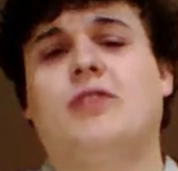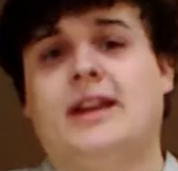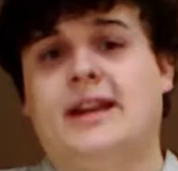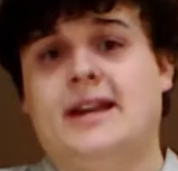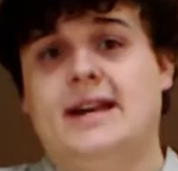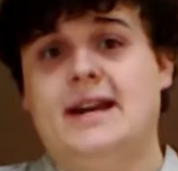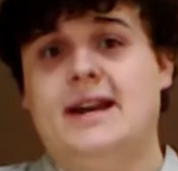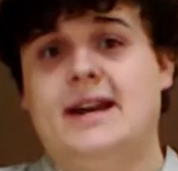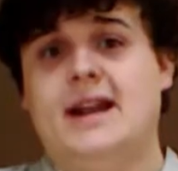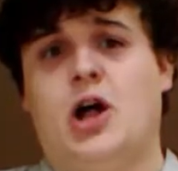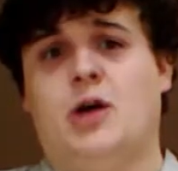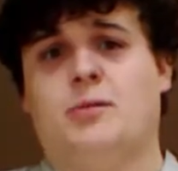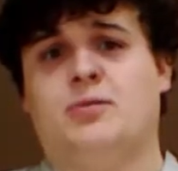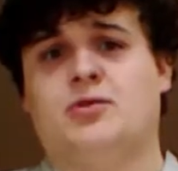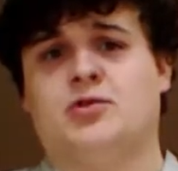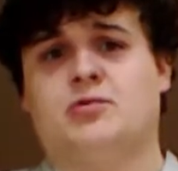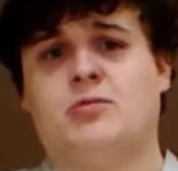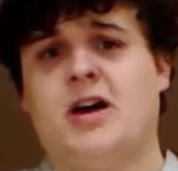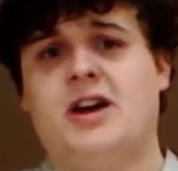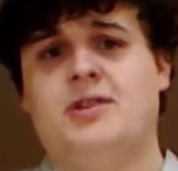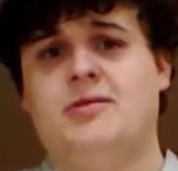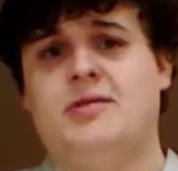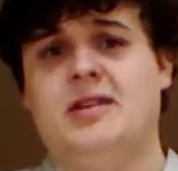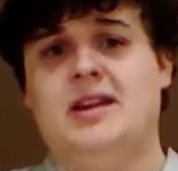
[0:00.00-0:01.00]
really need helpers,
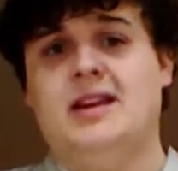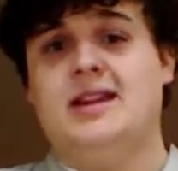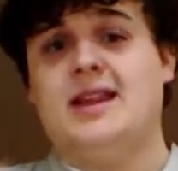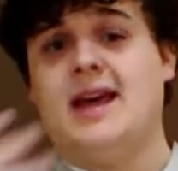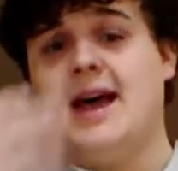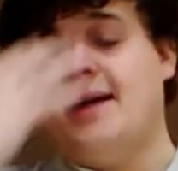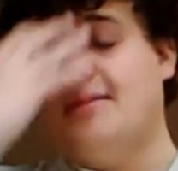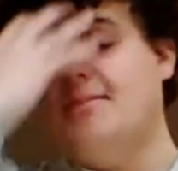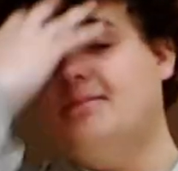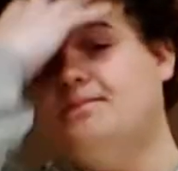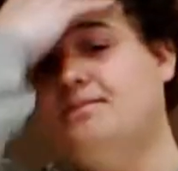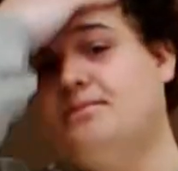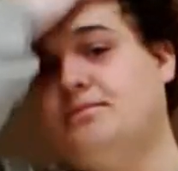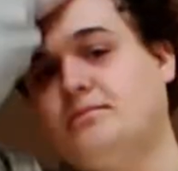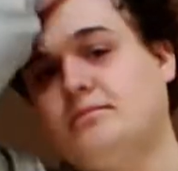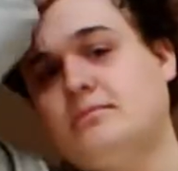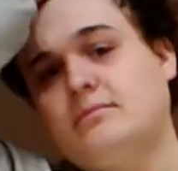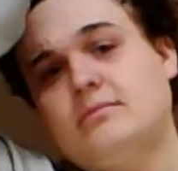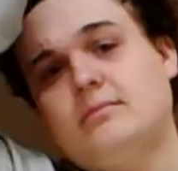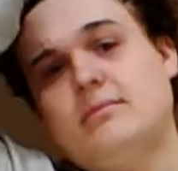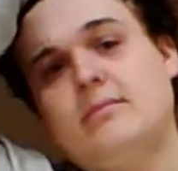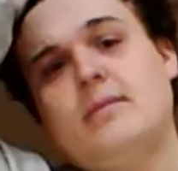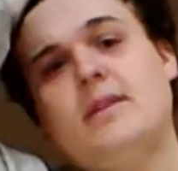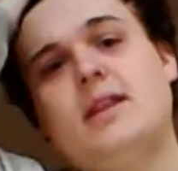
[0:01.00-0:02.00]
why do you need that?
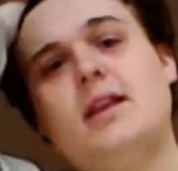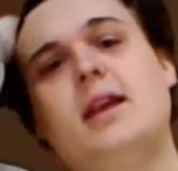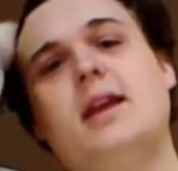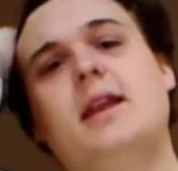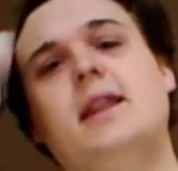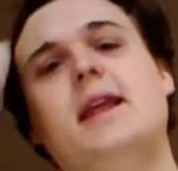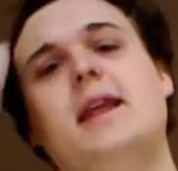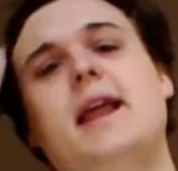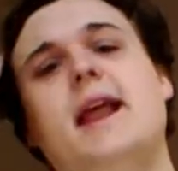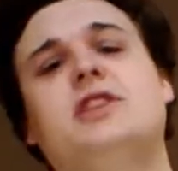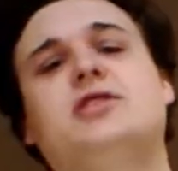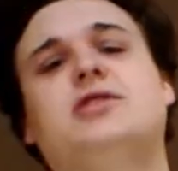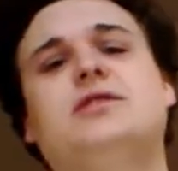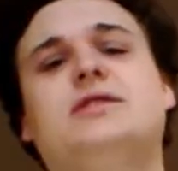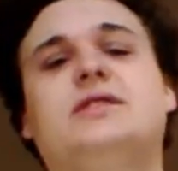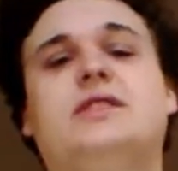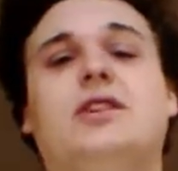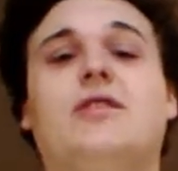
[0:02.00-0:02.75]
And the answer is,